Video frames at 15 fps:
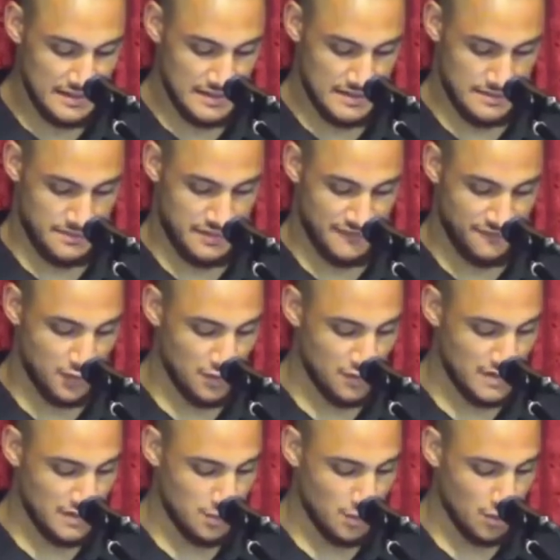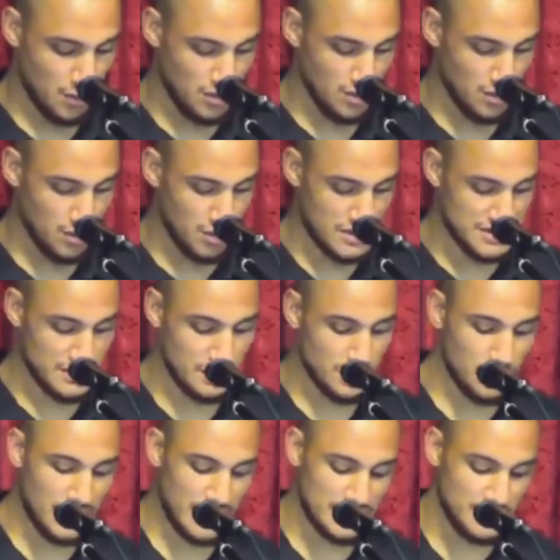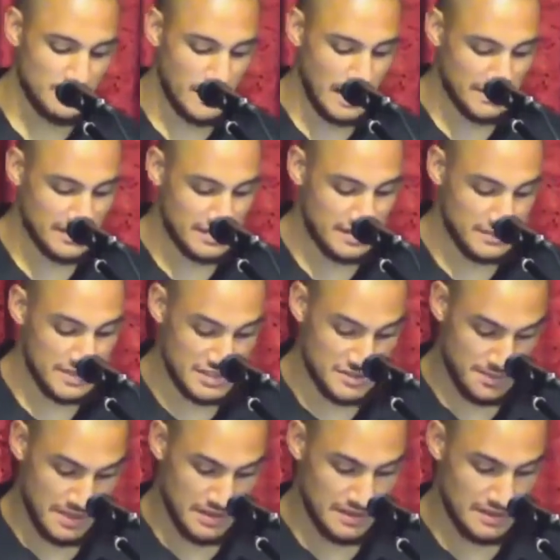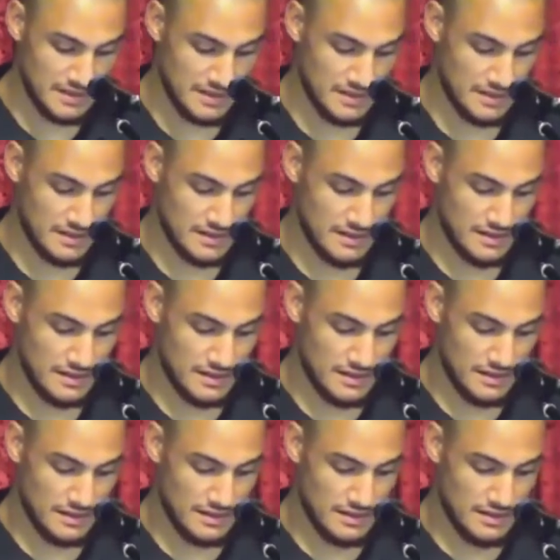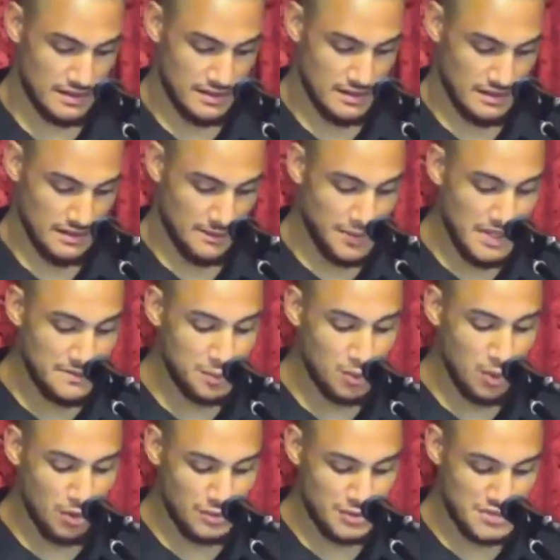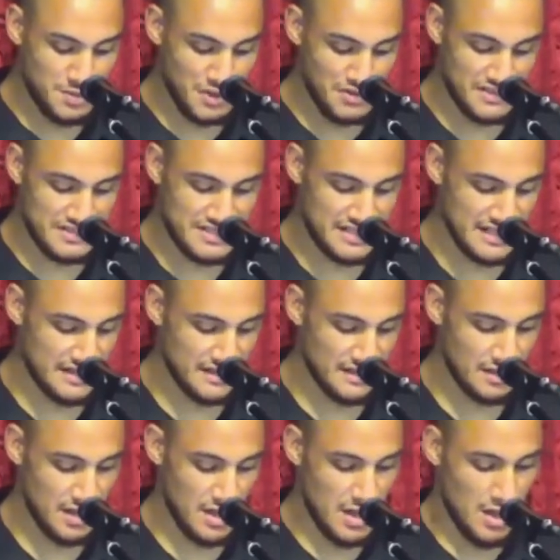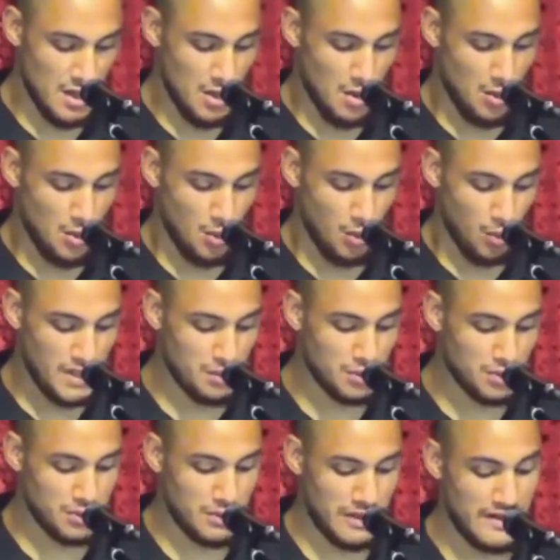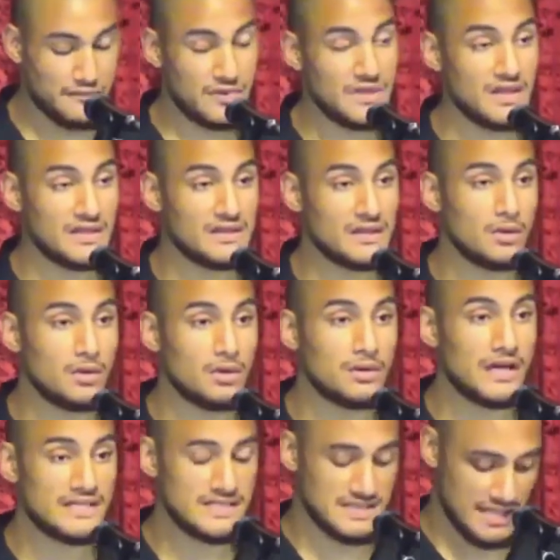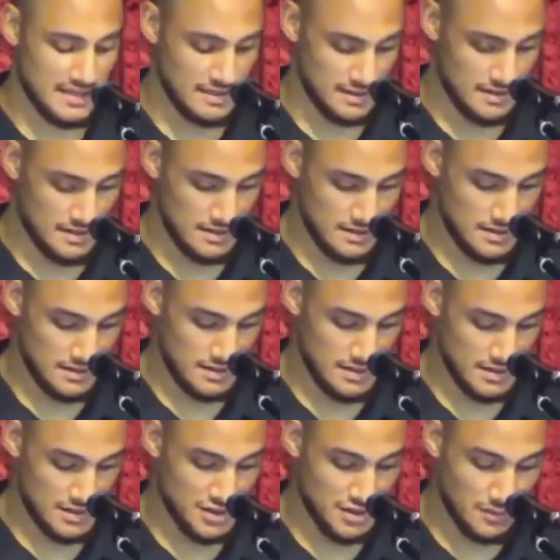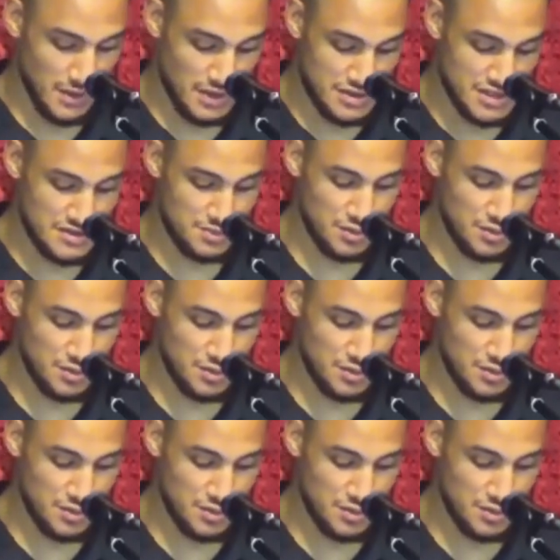before them all the words the Lord had commanded him to speak. The people all responded together, we will do everything the Lord has said. So Moses brought